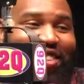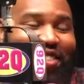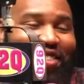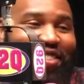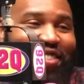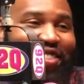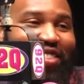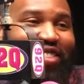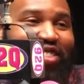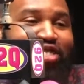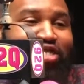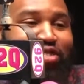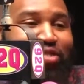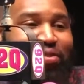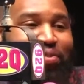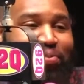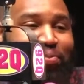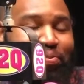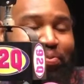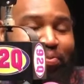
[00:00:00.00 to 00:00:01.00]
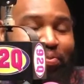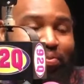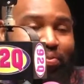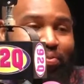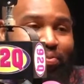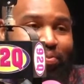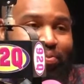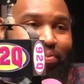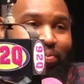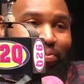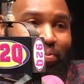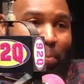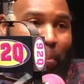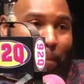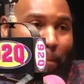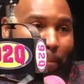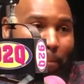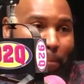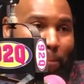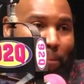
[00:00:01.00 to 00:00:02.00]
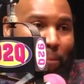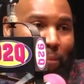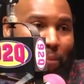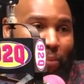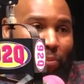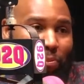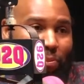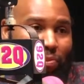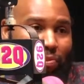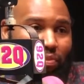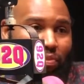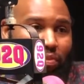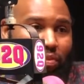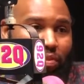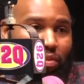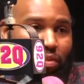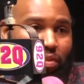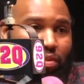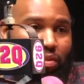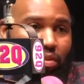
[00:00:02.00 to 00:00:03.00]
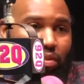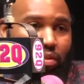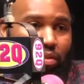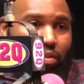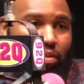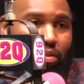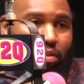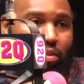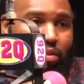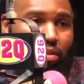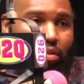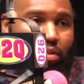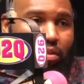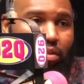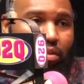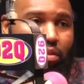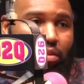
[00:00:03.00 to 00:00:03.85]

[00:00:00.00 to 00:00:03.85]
(not speaking)